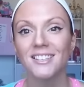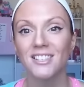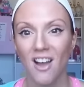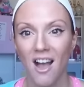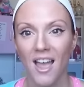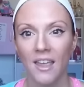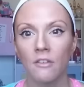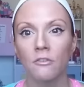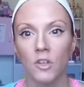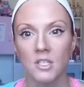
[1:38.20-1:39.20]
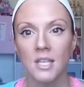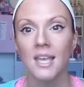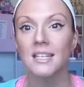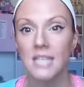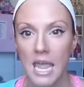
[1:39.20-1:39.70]
diet versus
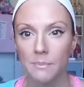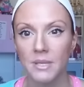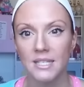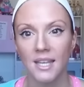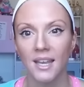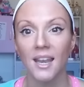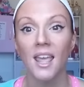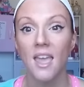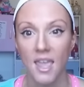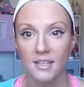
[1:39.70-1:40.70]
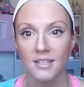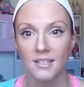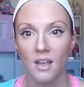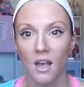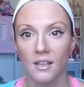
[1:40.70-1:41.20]
10%
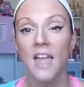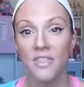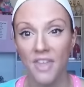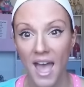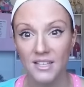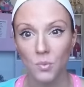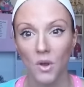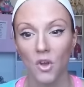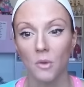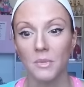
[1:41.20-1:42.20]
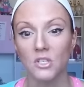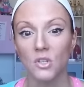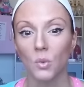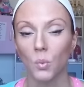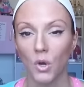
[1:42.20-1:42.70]
exercise. And that's what got me
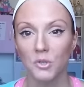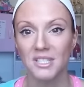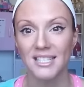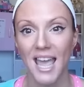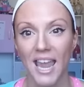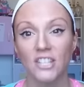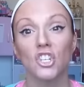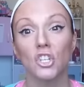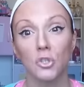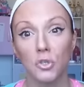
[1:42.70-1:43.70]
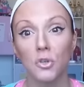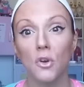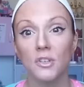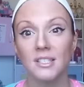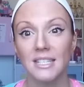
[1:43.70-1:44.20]
to the world stage in New
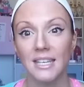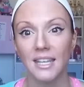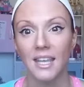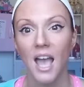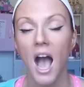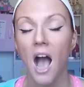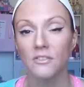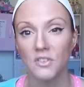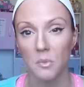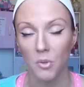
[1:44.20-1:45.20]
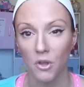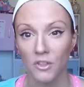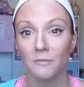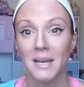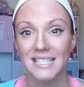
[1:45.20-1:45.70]
York City after the
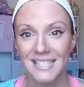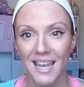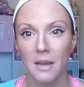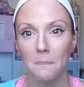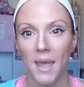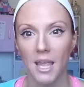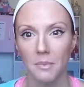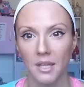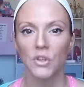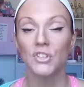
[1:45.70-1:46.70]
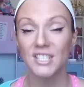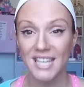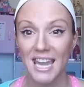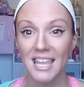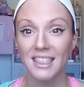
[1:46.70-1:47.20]
birth of my second baby. You
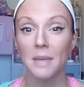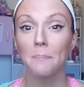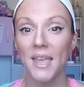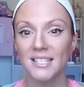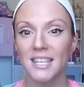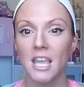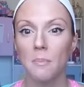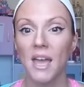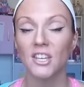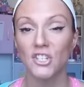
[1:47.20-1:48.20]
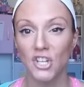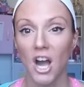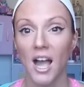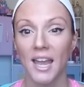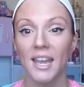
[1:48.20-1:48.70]
see, the best thing about your
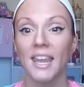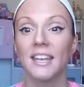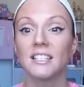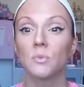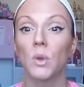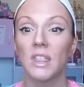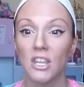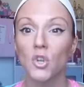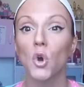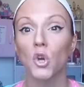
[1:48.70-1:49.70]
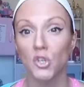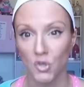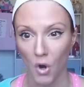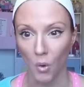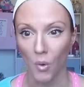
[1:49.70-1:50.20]
diet, it is within your
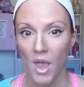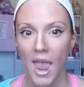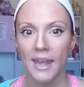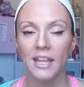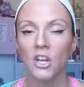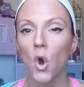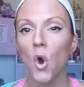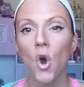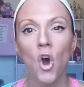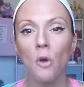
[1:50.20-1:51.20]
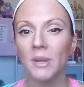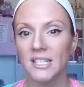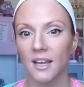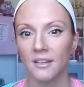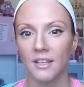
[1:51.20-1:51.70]
control, and it can all
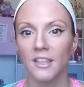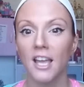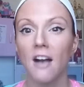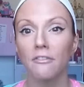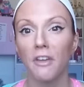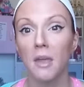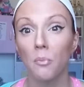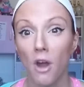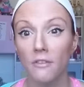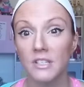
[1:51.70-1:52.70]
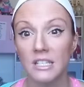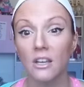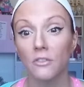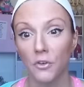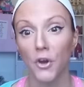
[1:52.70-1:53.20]
be done in the comfort and
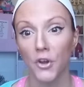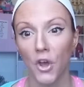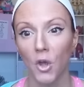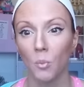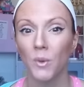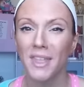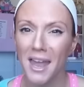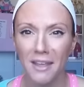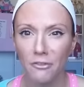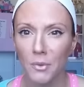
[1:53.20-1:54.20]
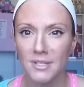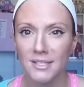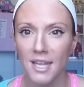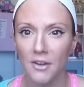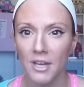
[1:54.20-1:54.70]
privacy of your own home without everyone
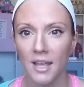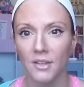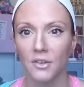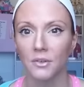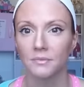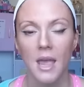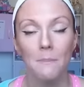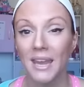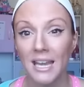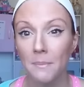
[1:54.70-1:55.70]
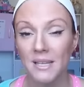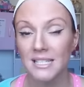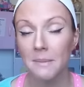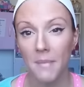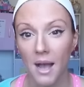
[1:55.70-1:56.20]
staring at you. Being a
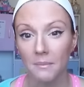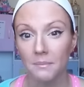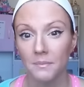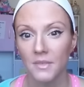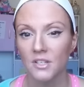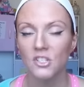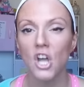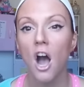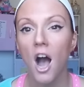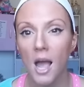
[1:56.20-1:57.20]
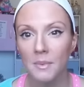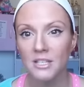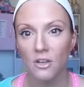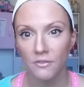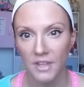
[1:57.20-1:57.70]
busy mum, time
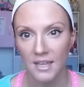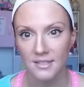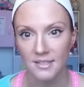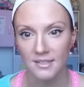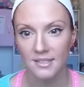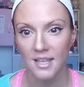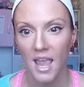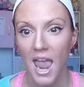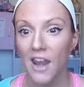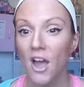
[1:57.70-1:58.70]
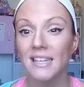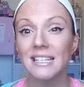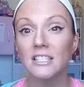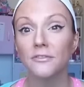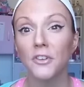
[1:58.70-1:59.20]
is of the essence, and I
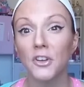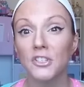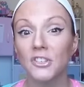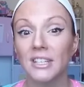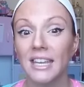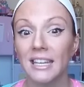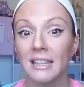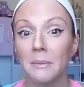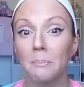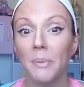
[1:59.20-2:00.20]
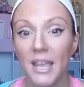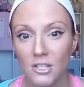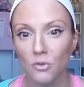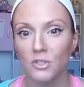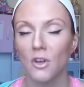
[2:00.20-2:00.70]
need to focus on getting the
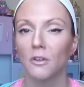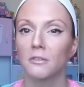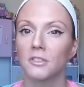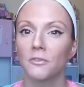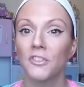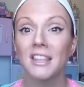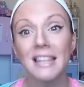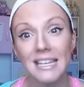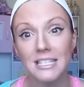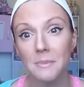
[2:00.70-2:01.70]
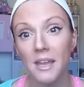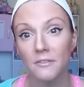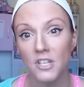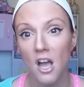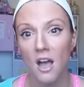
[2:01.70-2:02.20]
best results for the least
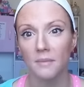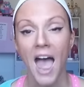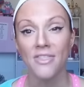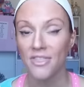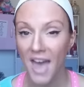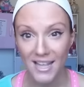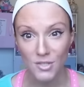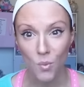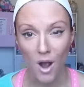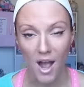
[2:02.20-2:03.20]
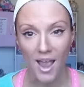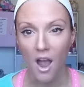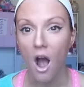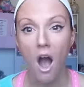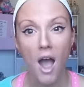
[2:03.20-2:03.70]
amount of time. And that's
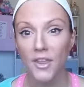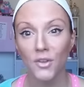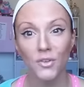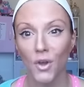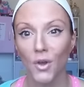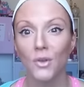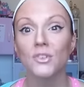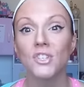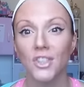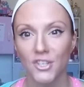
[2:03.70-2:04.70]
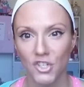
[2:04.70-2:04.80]
why I don't go to the